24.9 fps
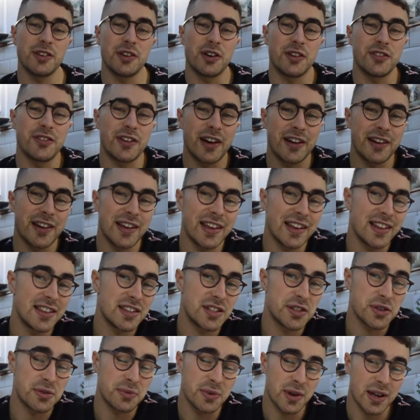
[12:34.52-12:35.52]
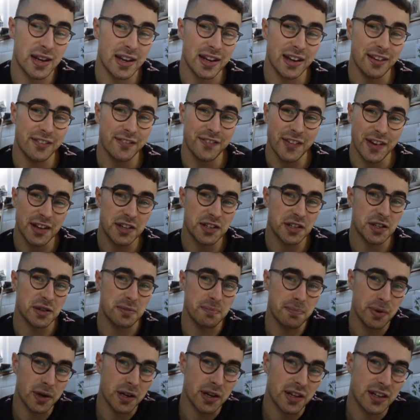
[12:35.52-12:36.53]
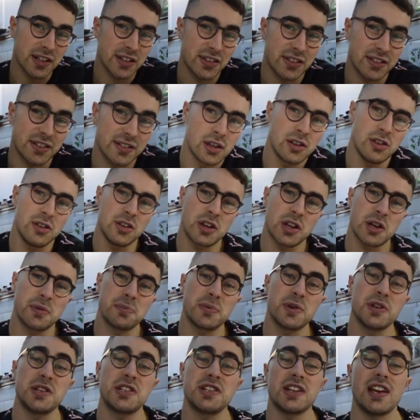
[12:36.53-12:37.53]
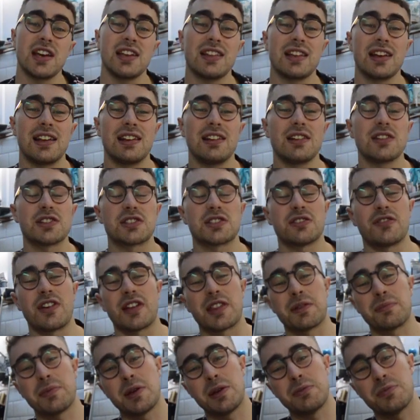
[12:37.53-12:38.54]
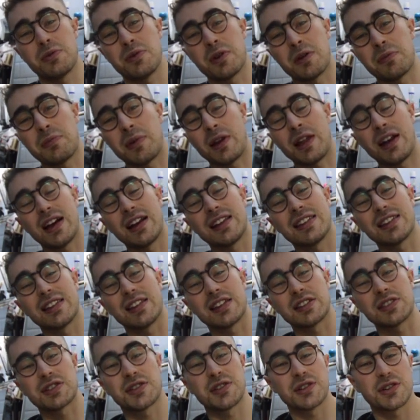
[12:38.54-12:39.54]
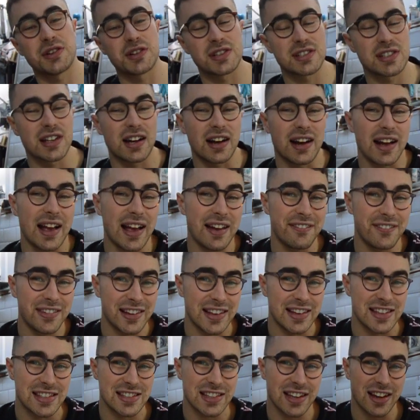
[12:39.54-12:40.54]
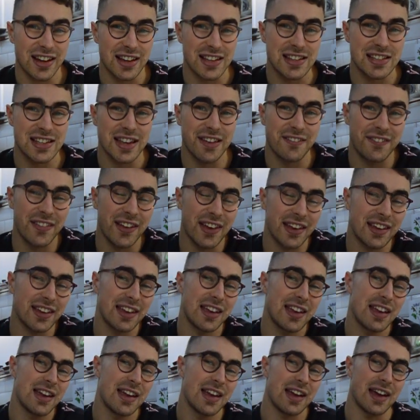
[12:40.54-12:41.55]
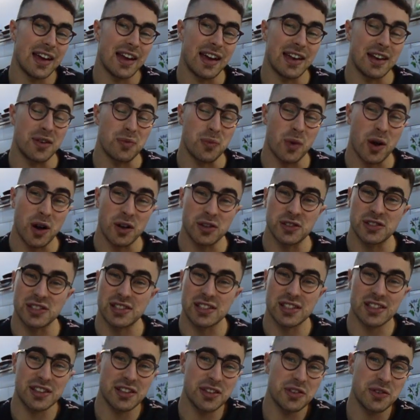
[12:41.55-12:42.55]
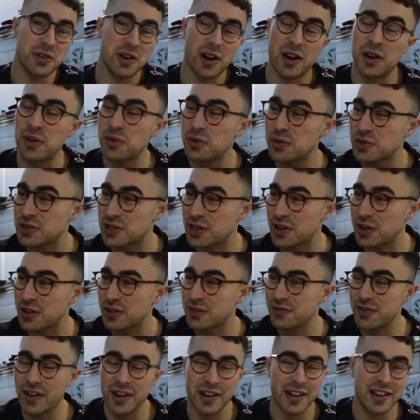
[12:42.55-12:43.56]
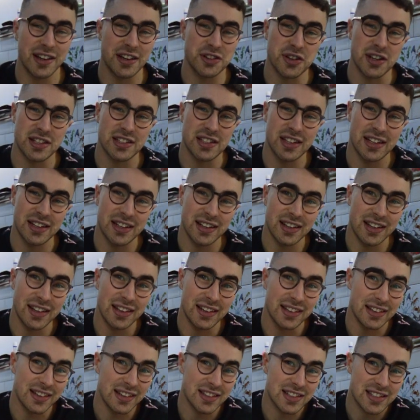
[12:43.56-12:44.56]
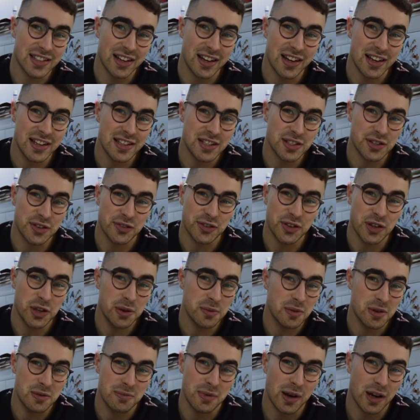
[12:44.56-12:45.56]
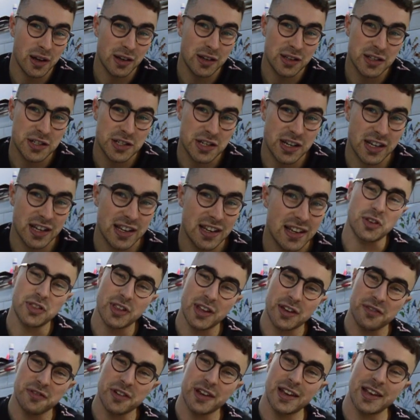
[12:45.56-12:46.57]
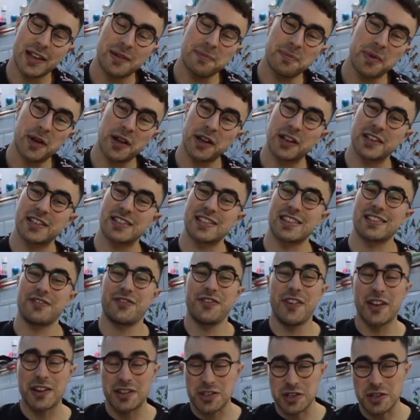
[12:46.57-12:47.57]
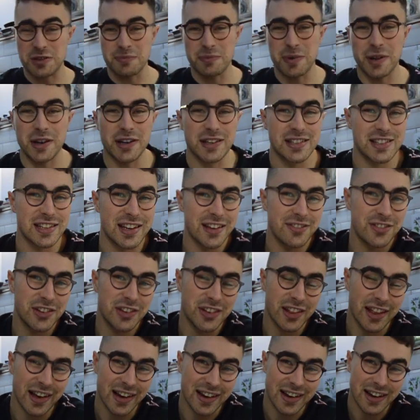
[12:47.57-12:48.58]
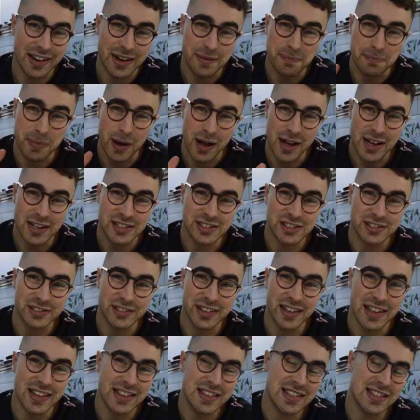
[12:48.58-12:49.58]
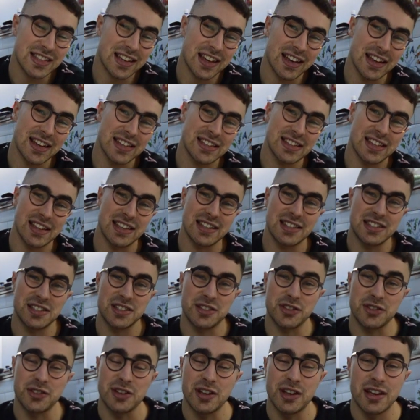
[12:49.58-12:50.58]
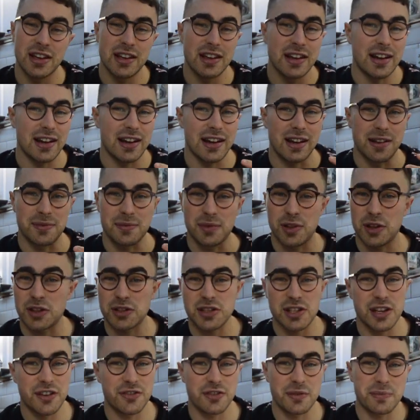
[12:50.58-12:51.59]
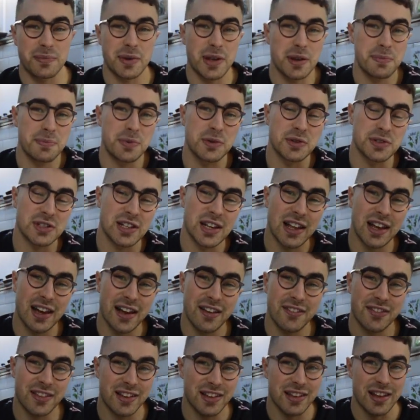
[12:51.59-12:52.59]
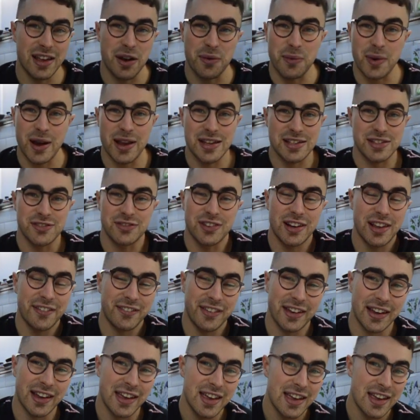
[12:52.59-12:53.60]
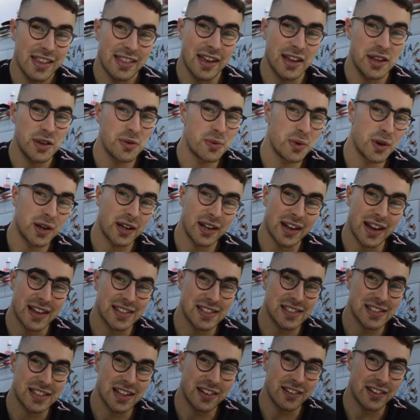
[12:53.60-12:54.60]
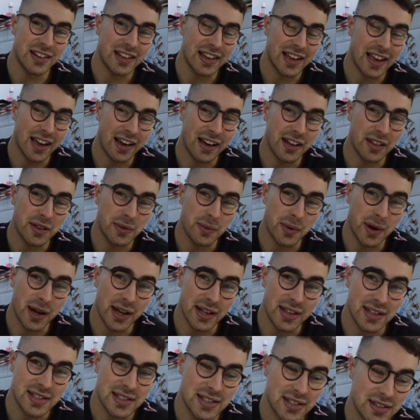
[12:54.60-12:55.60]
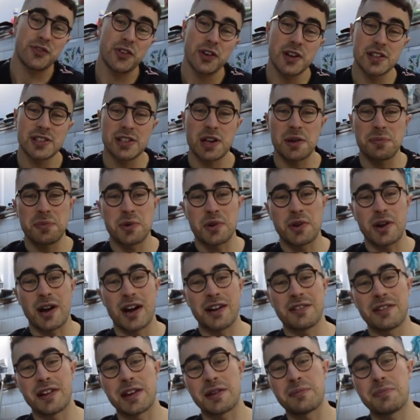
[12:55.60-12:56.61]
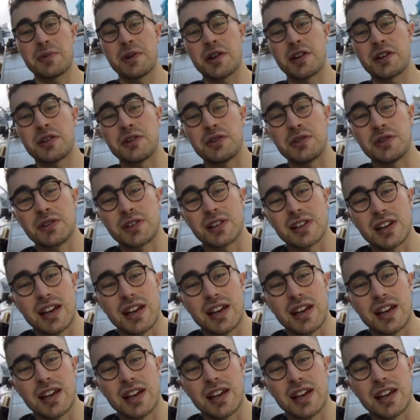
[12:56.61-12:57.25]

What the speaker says: you're very into reading fiction books, you can appreciate that lots of other people applying to this course are heavily scientific, and whilst you are also very interested in the science of human biology, you think reading books, fiction books, give you that kind of personal insight into lots of different people's lives and their ways of living that you wouldn't necessarily get otherwise. For example, I read a book called